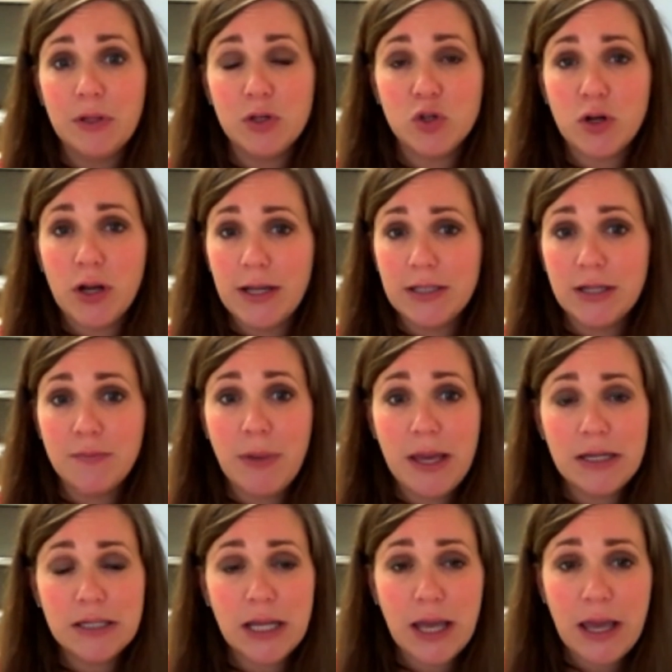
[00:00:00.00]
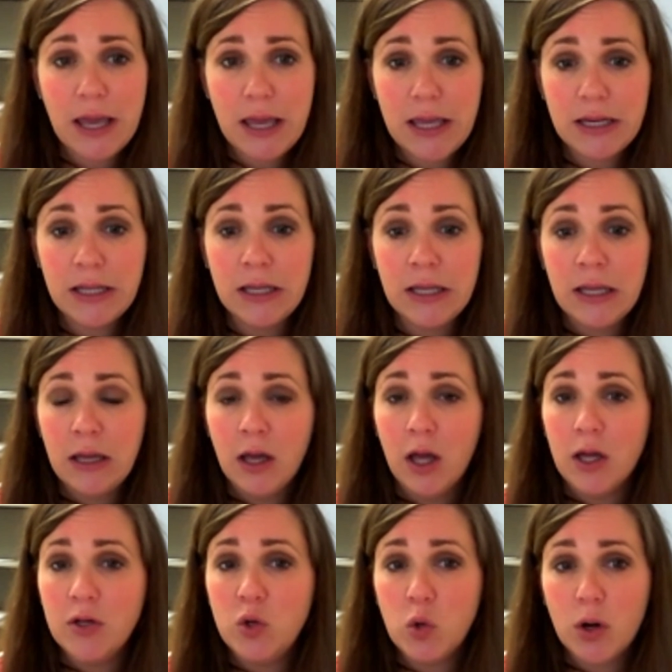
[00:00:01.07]
trying to maintain
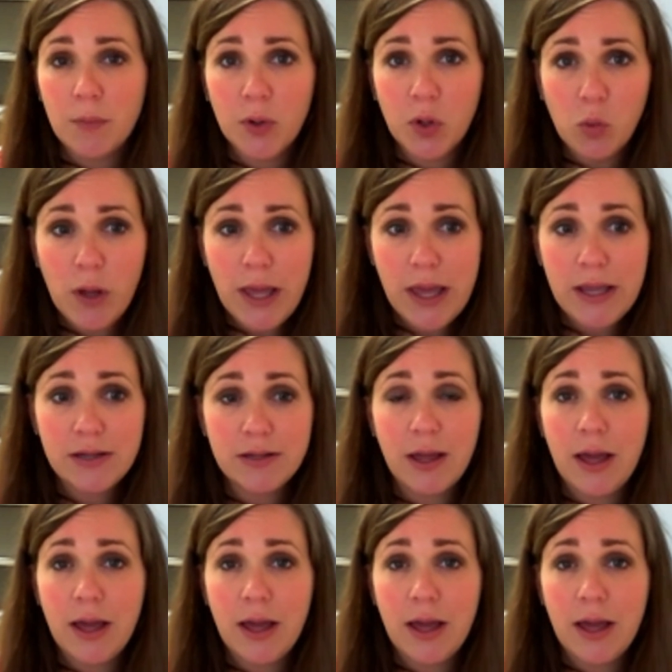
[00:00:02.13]
a normal weight,